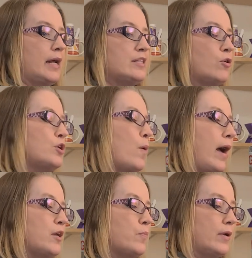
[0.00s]
and I don't
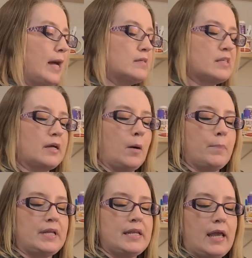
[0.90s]
know how you pronounce the
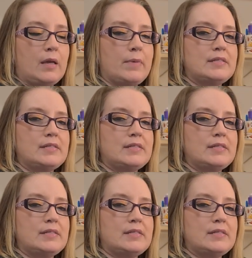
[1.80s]
company name.